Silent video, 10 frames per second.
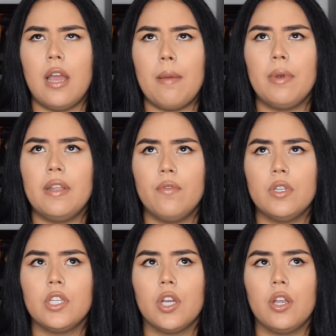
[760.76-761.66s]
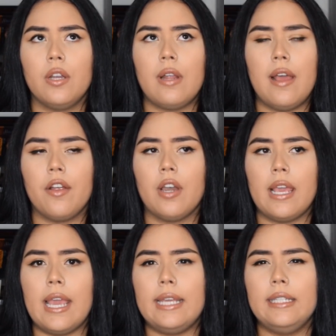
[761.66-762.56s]
I believe we took her in at her
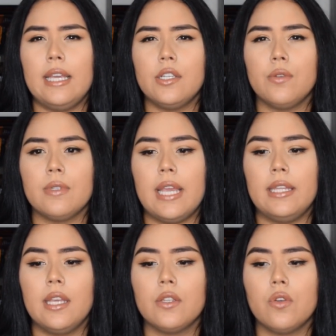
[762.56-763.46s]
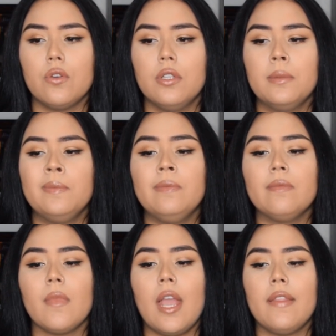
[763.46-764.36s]
like 8 days. She was 8 days old,
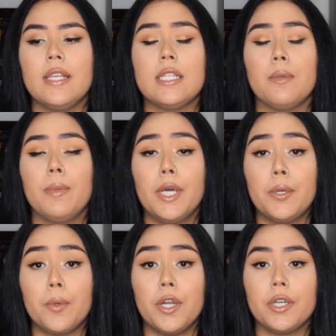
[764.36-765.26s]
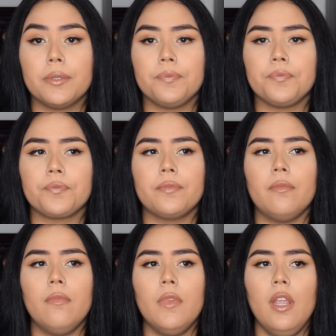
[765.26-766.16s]
and they did blood work,
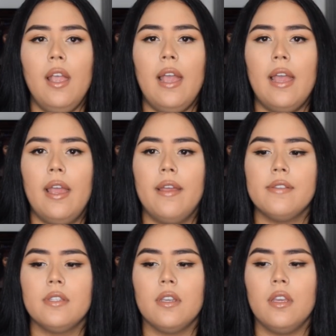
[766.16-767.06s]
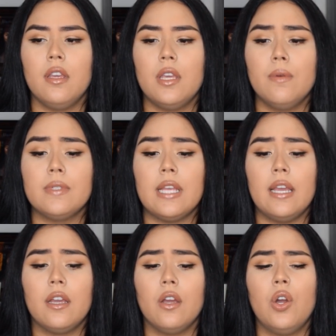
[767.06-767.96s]
and he was
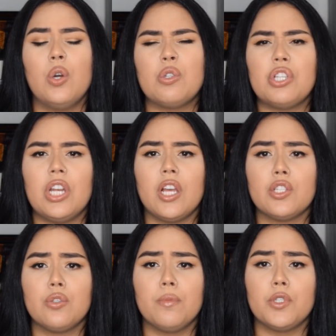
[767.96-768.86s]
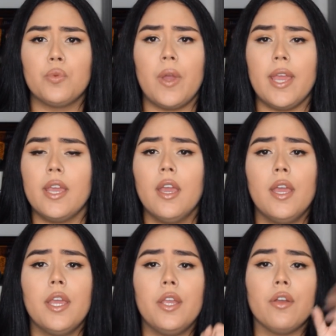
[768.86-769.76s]
like, oh, she lost too much weight,
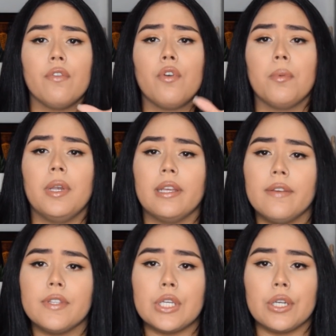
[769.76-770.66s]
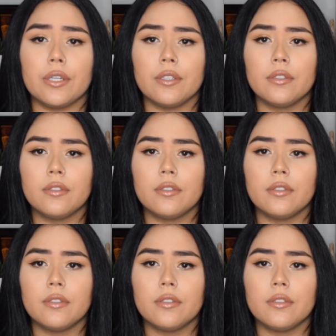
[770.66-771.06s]
here, formula, give it to her.